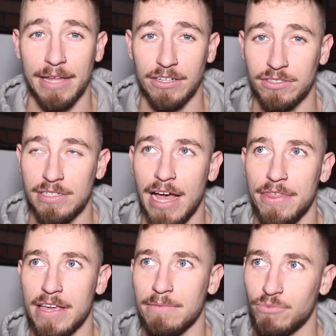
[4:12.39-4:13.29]
There's
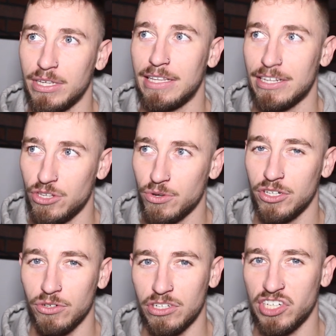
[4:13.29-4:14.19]
nothing really that you
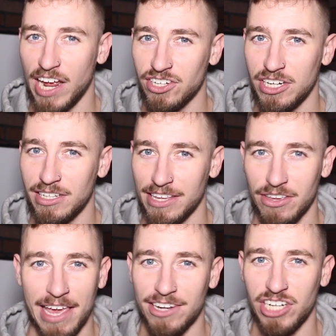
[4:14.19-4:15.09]
can do to change it. Like
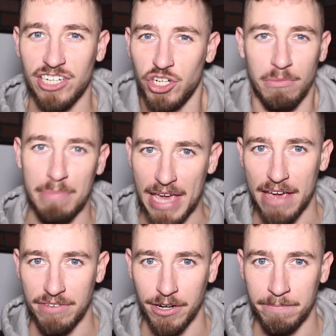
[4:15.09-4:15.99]
you can't change human
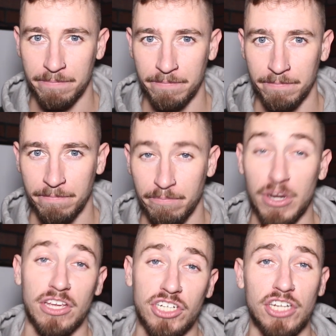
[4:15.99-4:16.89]
behavior,
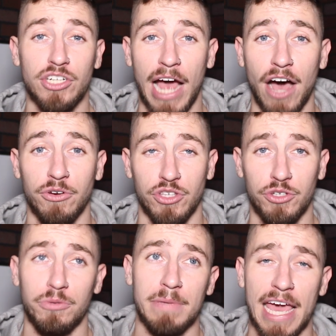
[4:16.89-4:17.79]
but you can change how
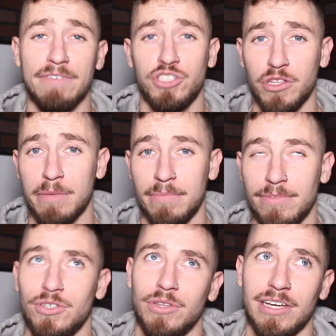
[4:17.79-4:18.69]
you behave to
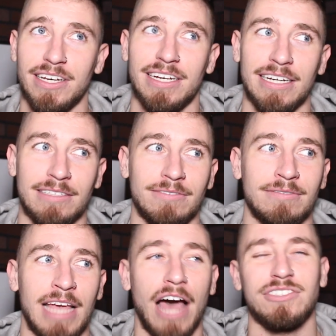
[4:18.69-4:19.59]
the
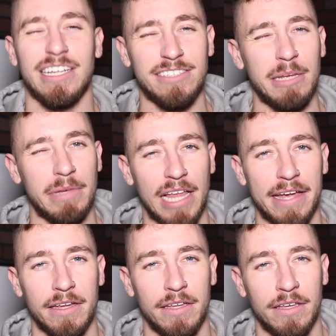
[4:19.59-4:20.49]
outside
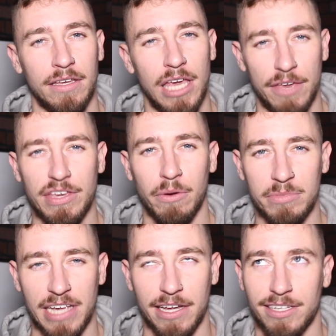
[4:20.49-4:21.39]
stimuli, if you get what
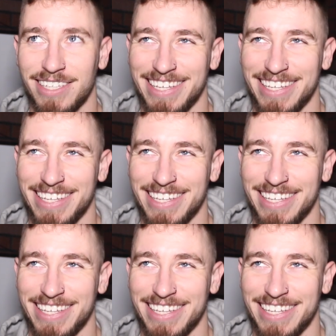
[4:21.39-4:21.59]
I'm saying.